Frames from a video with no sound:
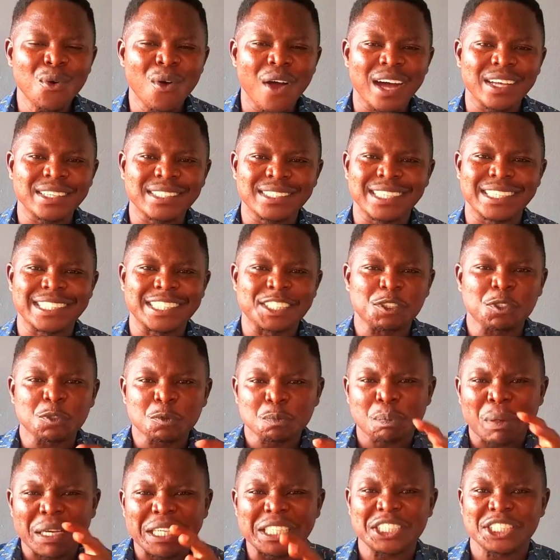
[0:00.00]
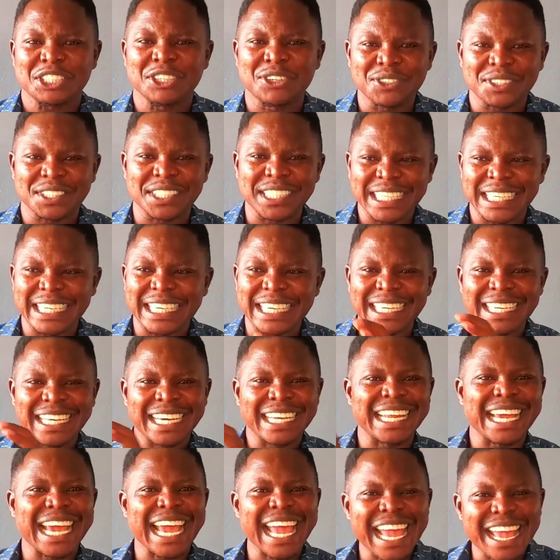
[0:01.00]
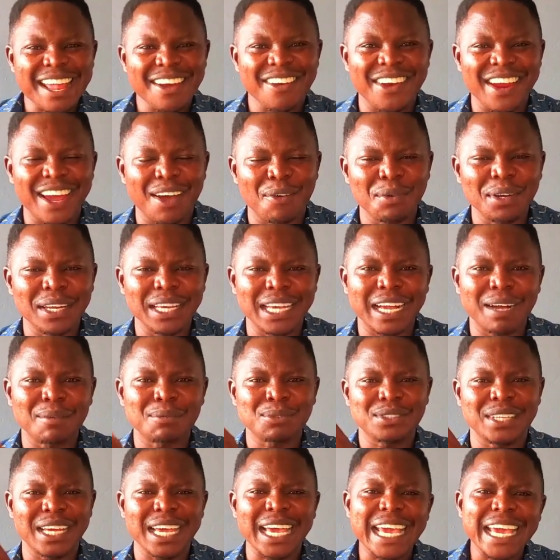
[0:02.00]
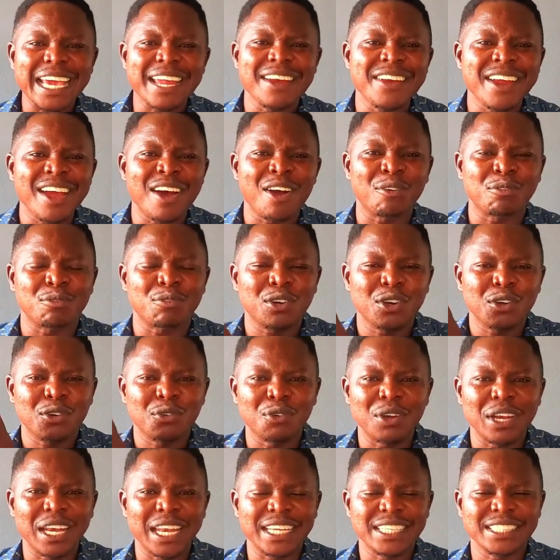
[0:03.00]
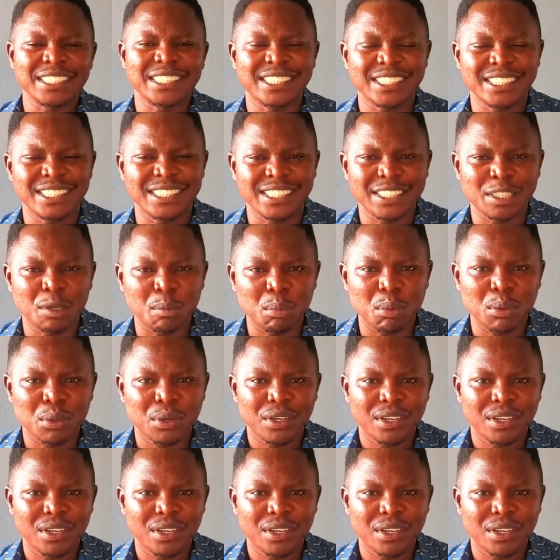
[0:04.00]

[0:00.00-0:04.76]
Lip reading: has the specialty in an area when it comes to the area of relationship.